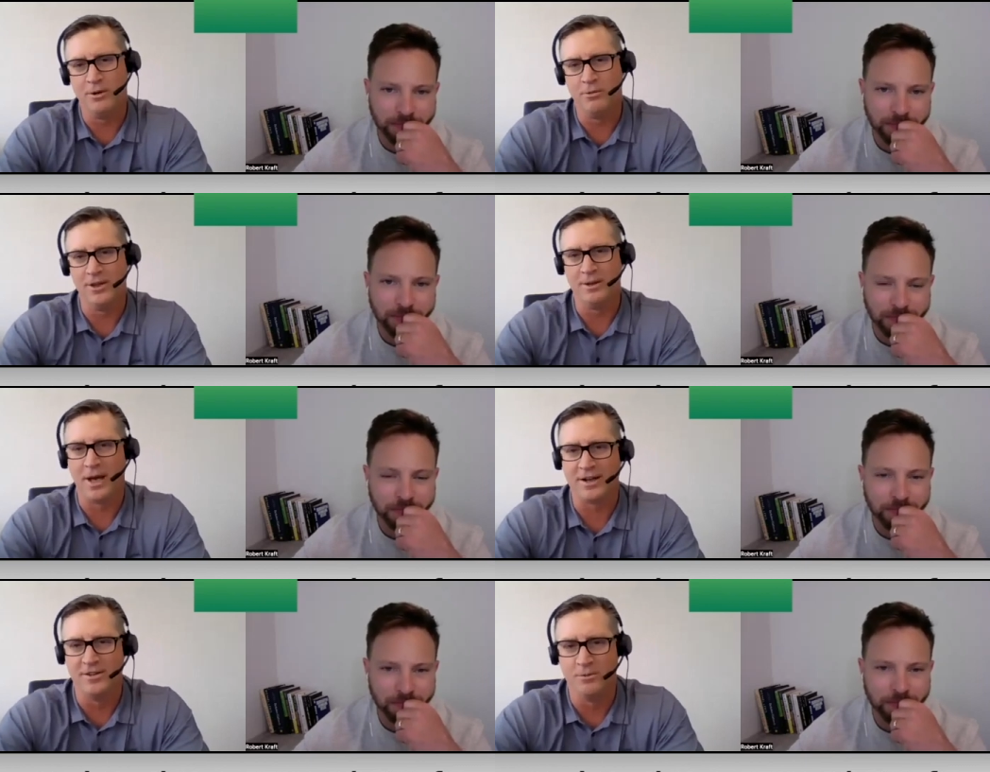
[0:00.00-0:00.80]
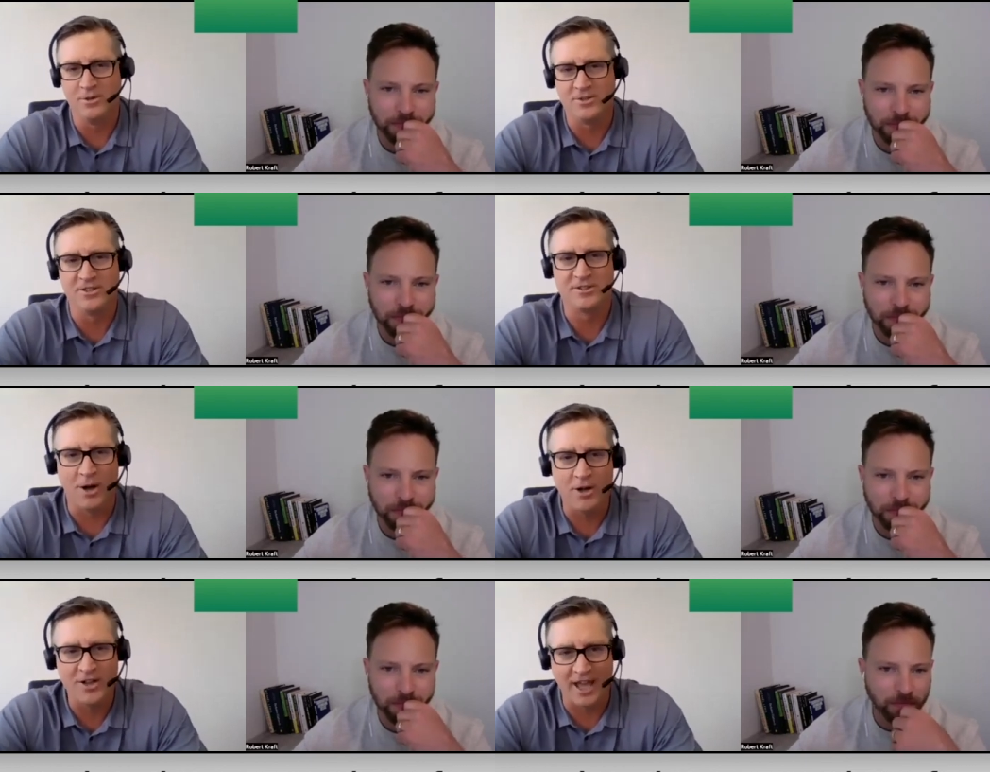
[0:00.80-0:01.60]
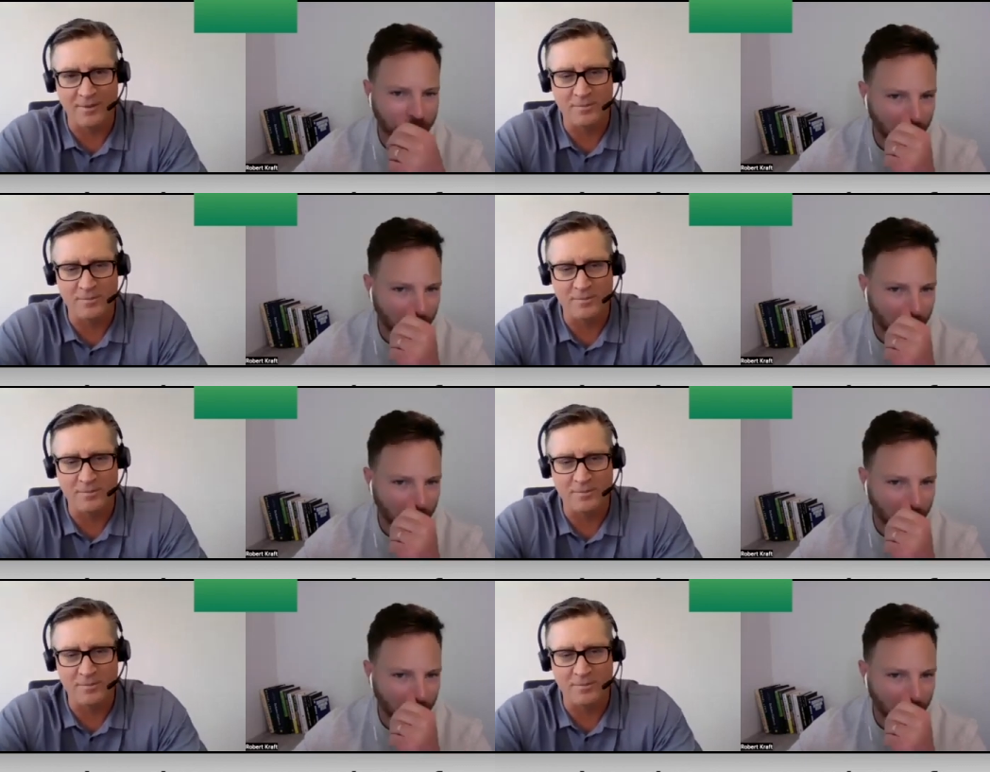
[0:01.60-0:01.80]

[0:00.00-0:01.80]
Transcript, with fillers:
Speaker 1: really back to the roots of small cap.